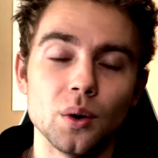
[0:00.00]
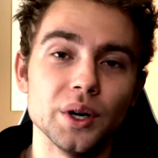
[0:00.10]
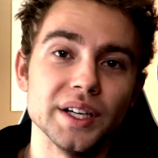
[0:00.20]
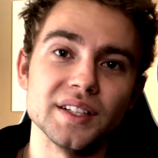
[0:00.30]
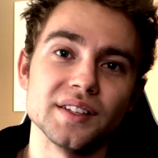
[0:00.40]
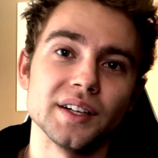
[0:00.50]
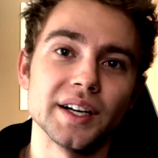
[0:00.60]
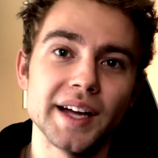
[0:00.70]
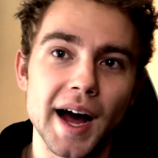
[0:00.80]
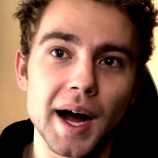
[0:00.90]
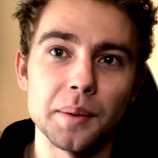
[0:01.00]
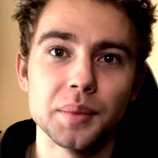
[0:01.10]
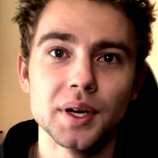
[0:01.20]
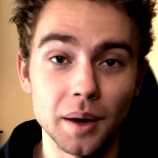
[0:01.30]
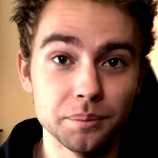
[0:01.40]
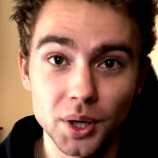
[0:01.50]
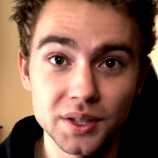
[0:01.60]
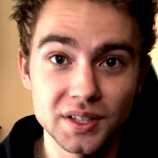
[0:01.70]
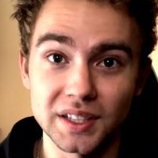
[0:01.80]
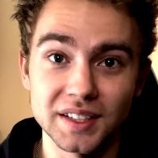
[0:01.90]
Or is there a cap? I'm
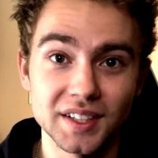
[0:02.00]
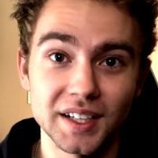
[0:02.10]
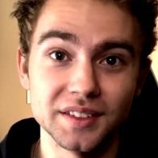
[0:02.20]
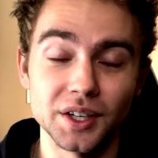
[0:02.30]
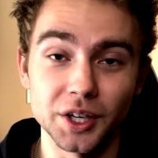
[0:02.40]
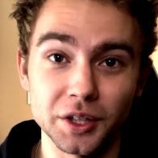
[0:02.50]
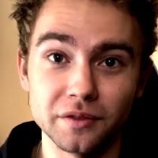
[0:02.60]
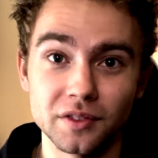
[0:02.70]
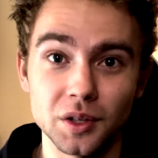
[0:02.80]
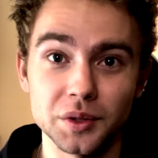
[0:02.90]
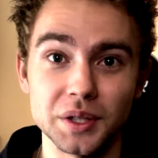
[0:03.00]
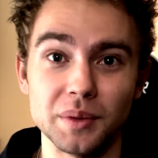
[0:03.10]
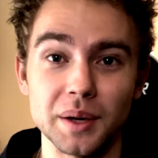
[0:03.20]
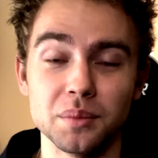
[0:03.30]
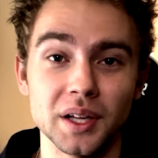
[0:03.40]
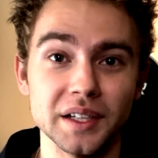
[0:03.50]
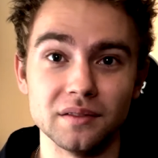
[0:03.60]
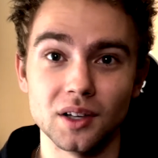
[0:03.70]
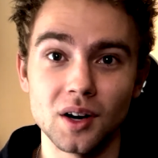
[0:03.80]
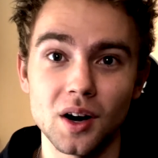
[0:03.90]
personally excited to earn Floki by
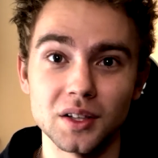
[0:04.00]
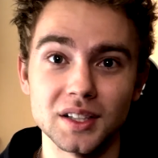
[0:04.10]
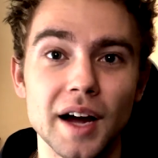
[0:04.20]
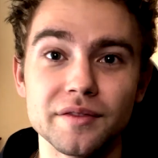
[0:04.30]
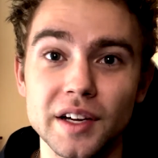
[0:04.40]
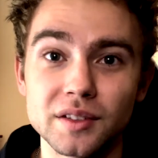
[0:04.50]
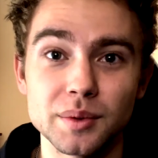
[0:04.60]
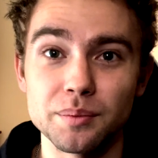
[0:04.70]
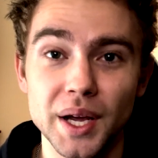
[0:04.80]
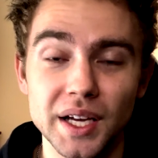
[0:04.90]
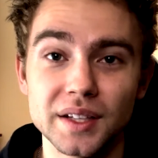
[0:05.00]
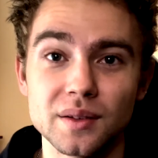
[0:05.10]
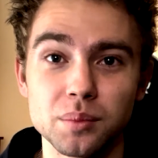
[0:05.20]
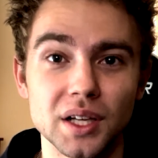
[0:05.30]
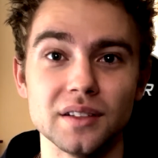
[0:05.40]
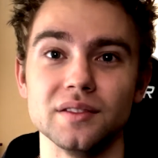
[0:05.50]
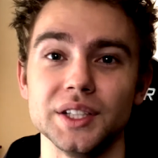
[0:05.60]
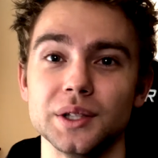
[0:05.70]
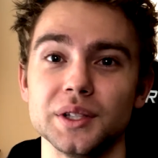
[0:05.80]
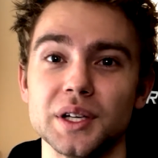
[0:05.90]
playing Valhalla. I've never been paid to play a
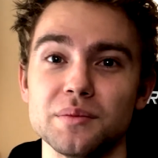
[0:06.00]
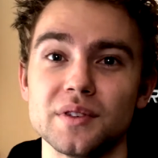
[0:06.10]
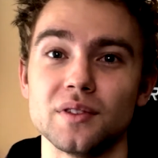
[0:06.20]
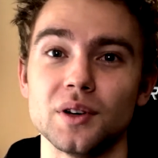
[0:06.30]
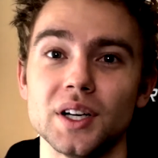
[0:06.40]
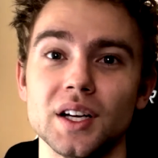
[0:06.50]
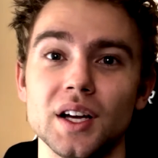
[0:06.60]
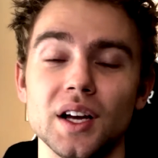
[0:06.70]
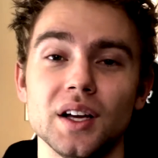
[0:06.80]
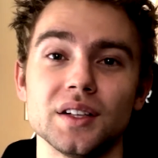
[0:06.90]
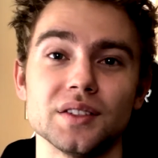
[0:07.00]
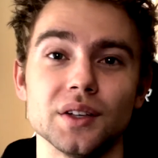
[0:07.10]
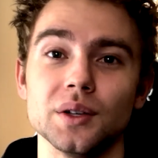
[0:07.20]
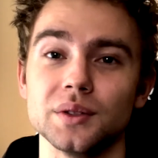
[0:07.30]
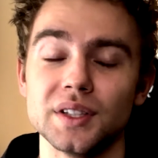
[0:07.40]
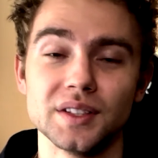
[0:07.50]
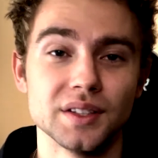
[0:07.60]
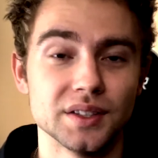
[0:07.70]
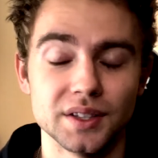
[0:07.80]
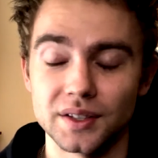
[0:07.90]
video game before, so this
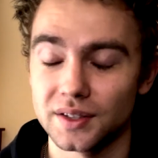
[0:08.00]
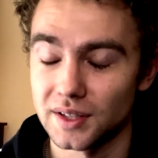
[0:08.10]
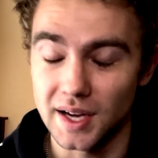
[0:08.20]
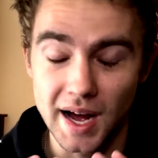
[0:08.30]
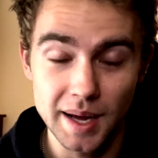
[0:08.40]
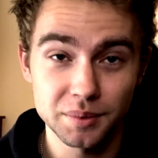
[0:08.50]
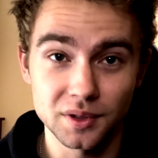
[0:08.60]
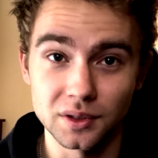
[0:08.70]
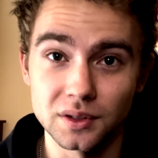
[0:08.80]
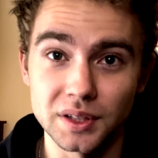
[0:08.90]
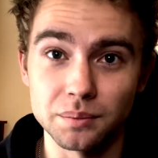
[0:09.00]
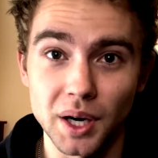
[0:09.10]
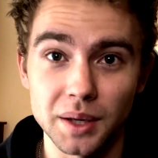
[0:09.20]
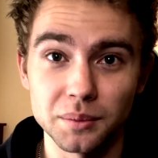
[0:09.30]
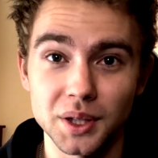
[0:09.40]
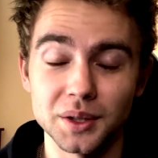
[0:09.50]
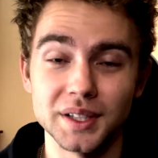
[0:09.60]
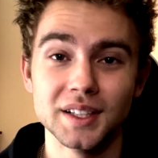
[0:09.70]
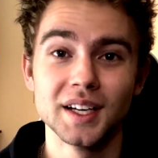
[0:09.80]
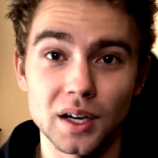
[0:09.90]
is just absolutely
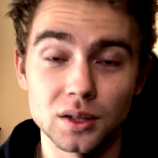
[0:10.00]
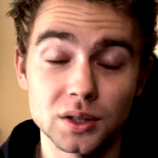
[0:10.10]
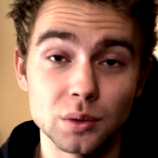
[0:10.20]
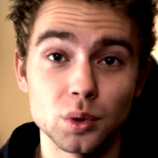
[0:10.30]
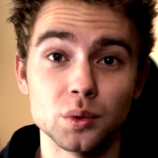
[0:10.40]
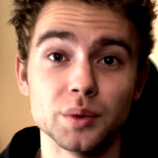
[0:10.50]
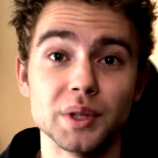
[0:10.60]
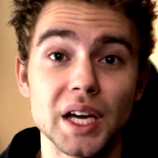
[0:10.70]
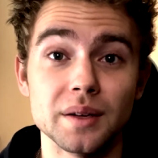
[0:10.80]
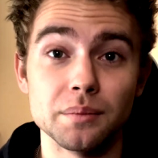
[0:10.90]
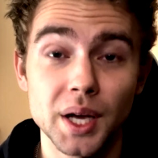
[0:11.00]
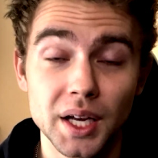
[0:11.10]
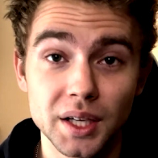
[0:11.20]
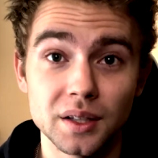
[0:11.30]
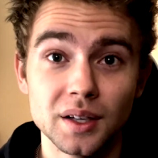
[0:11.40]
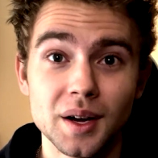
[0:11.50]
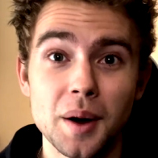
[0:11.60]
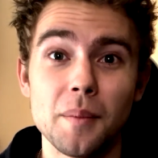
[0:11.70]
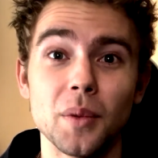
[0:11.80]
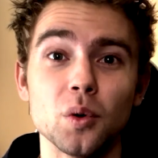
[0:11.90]
mind-blowing. Not only will we be getting paid,
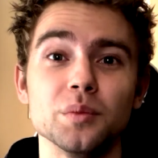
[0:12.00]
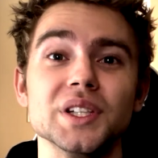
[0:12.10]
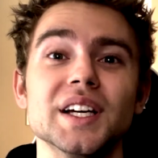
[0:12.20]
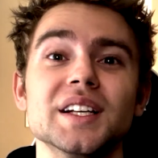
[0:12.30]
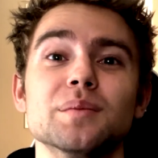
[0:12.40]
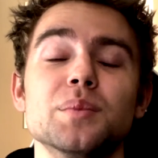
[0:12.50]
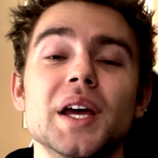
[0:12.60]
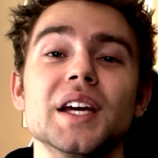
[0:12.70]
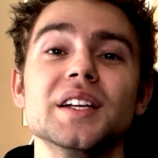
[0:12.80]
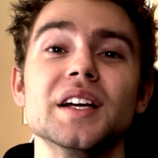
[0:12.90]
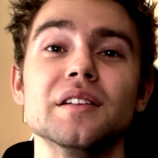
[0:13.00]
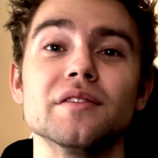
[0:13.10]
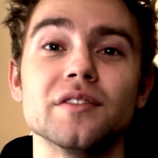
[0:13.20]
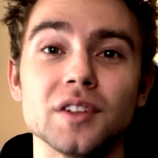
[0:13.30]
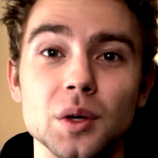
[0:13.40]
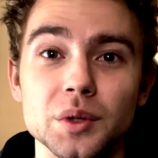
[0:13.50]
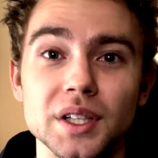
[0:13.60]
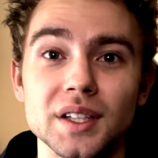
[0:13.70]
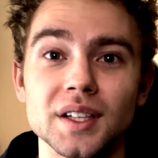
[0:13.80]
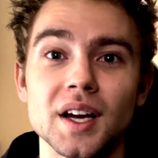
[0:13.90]
but we'll be getting paid in
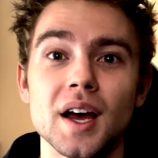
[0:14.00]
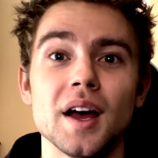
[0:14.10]
Floki,